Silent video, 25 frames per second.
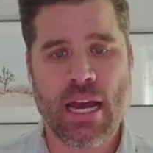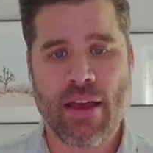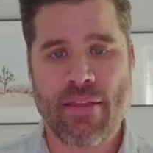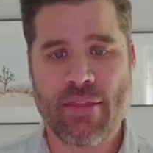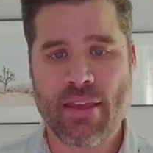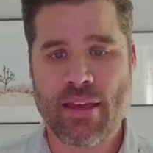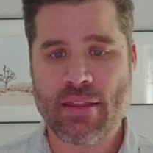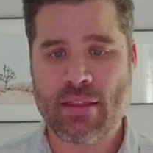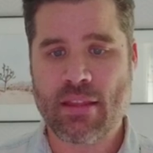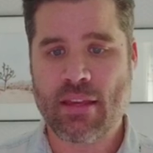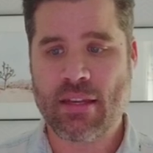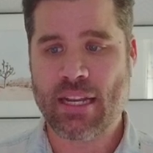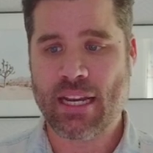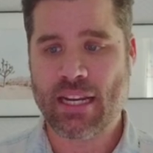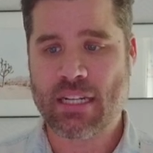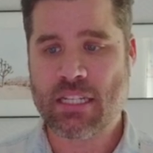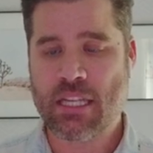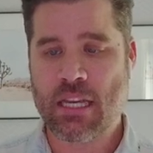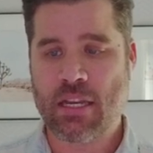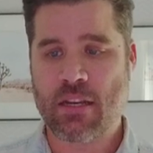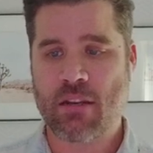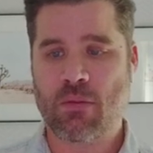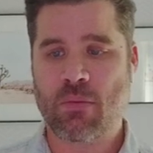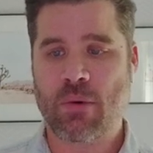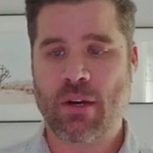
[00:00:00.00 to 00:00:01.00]
And then the next
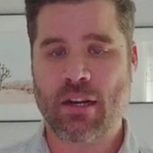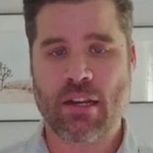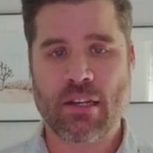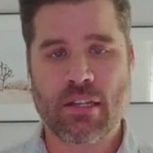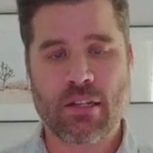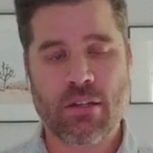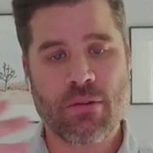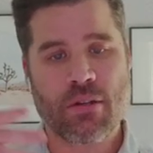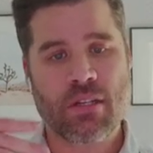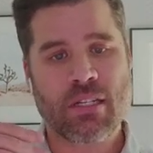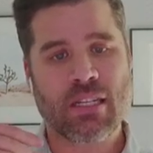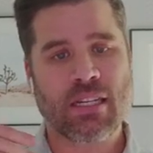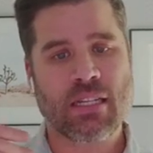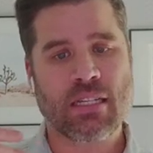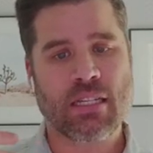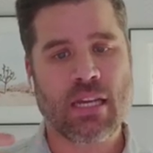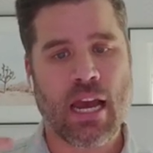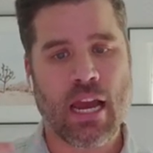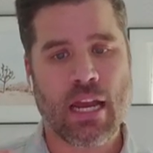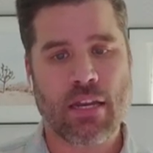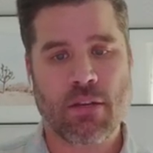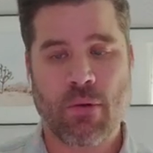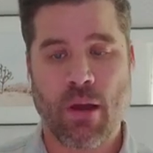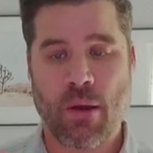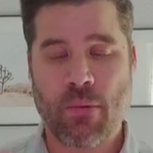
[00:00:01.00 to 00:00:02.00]
thing you'd want to do is
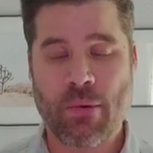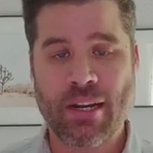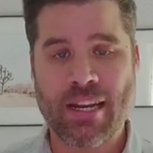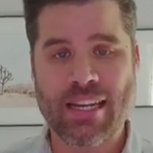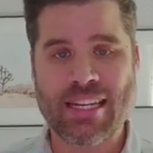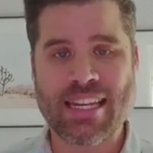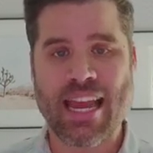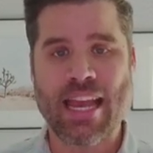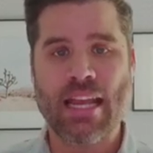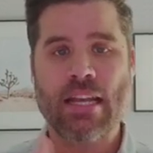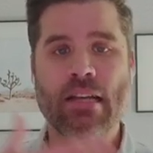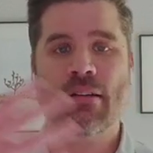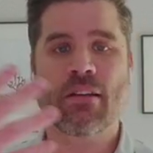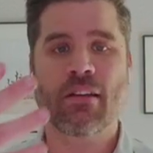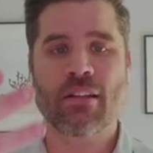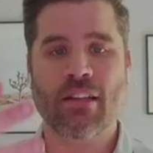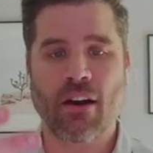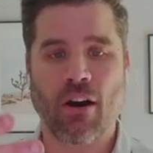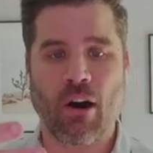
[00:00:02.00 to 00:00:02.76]
decide, do I want to take